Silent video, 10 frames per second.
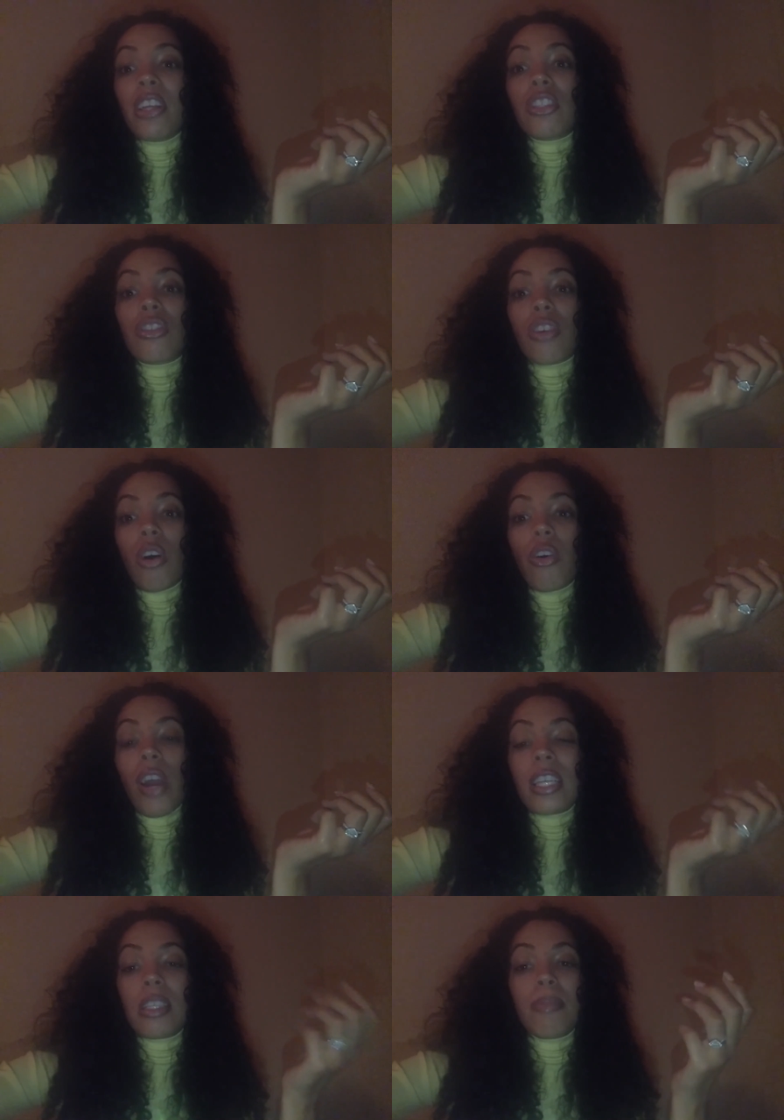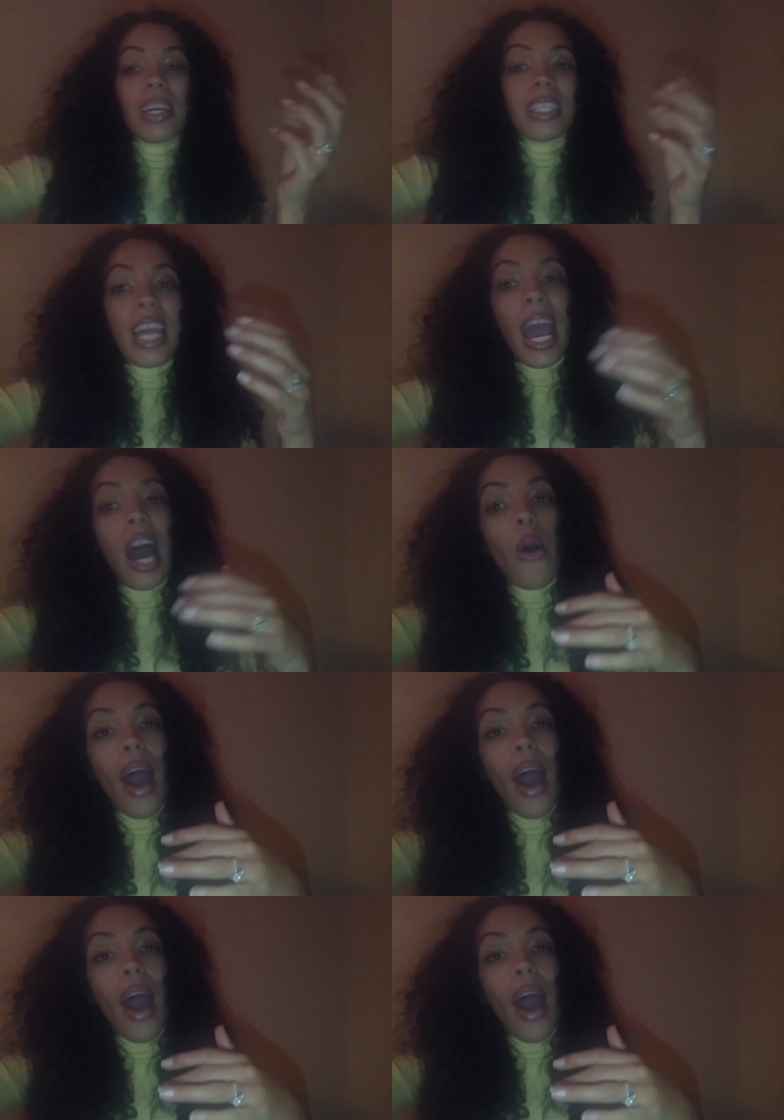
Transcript: it's so crazy because now